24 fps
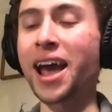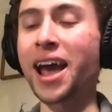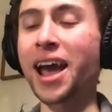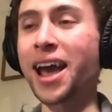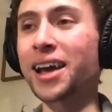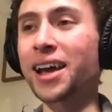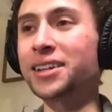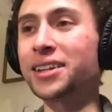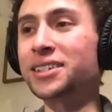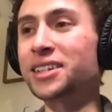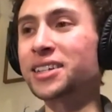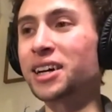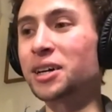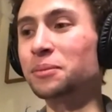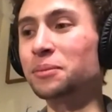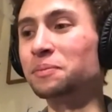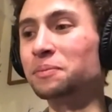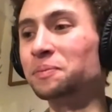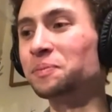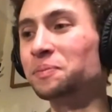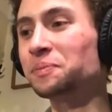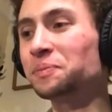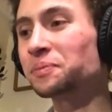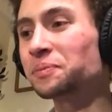And
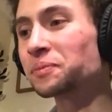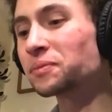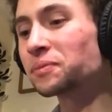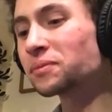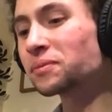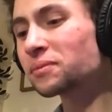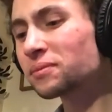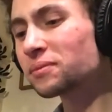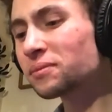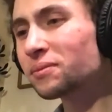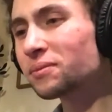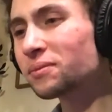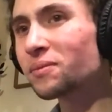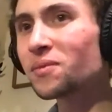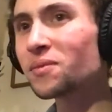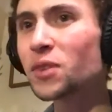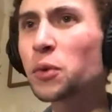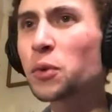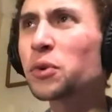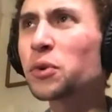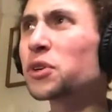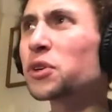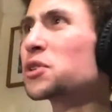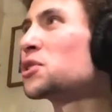
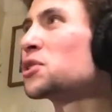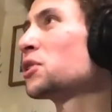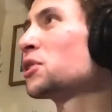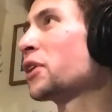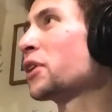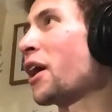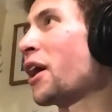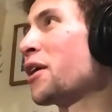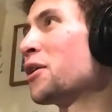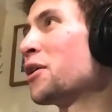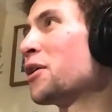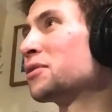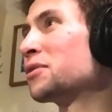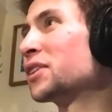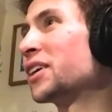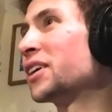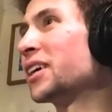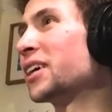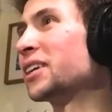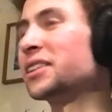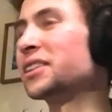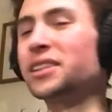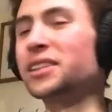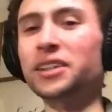we were just looking
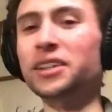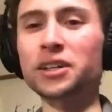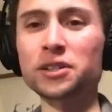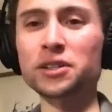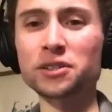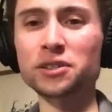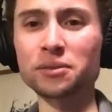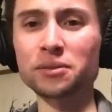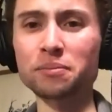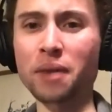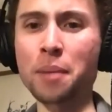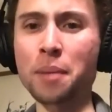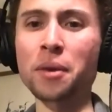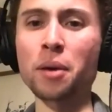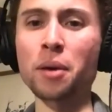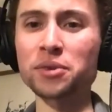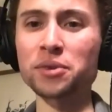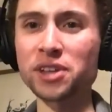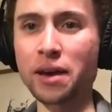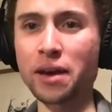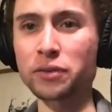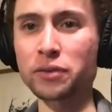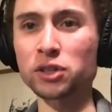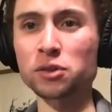over, and because my
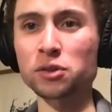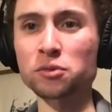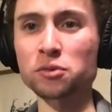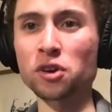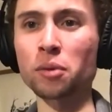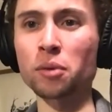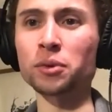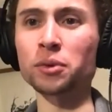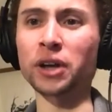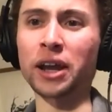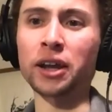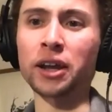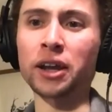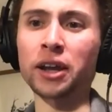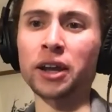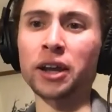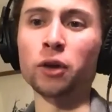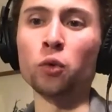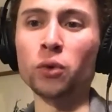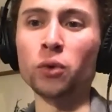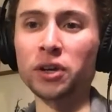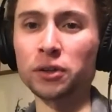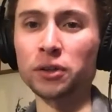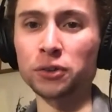mom was having some trouble
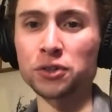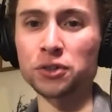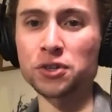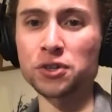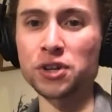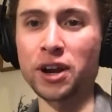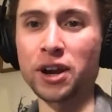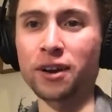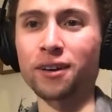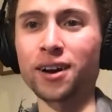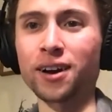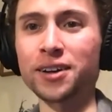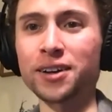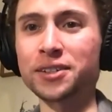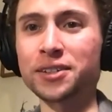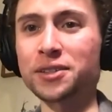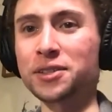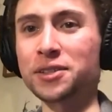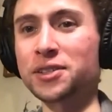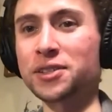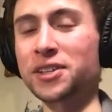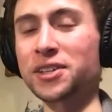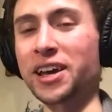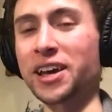getting a wheelchair
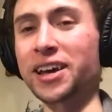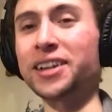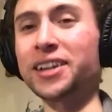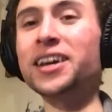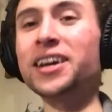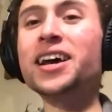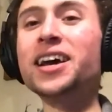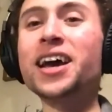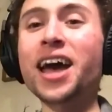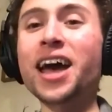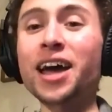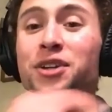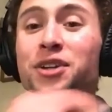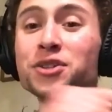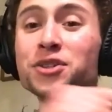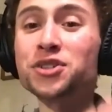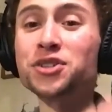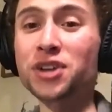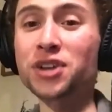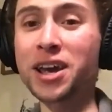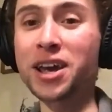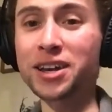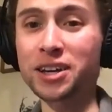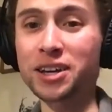onto the sand,
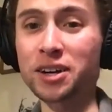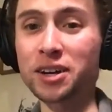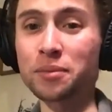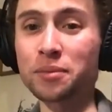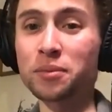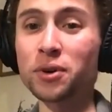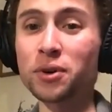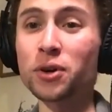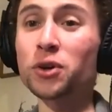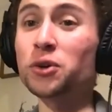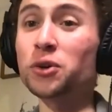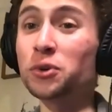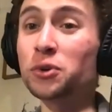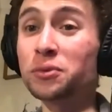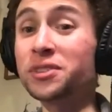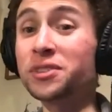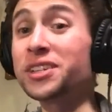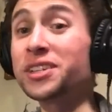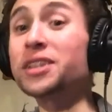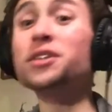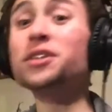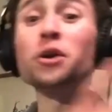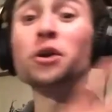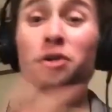and Jacob,
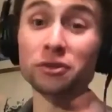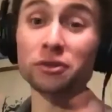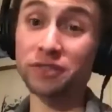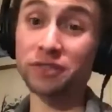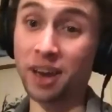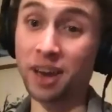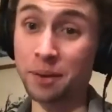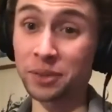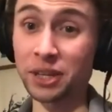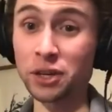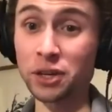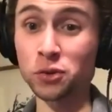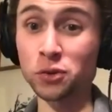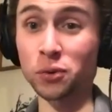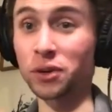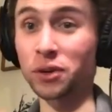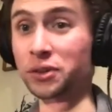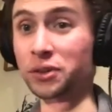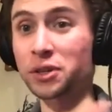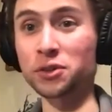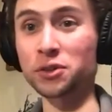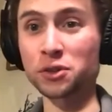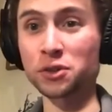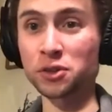who didn't know the family as
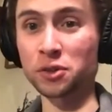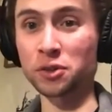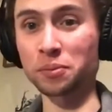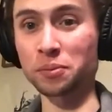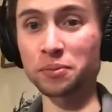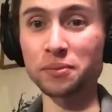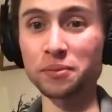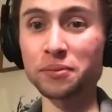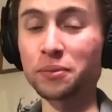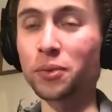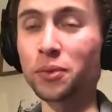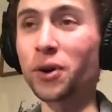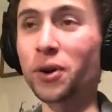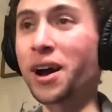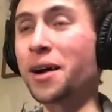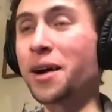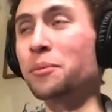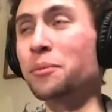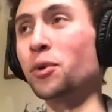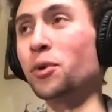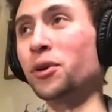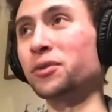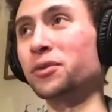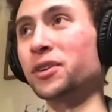well, he's just
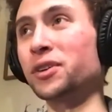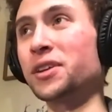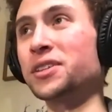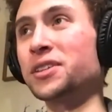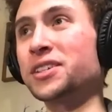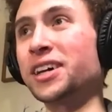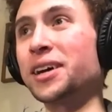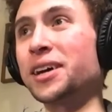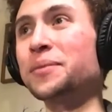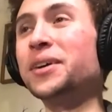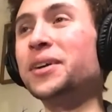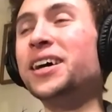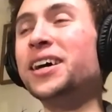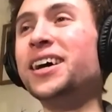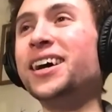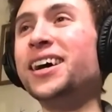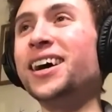a boyfriend at the time,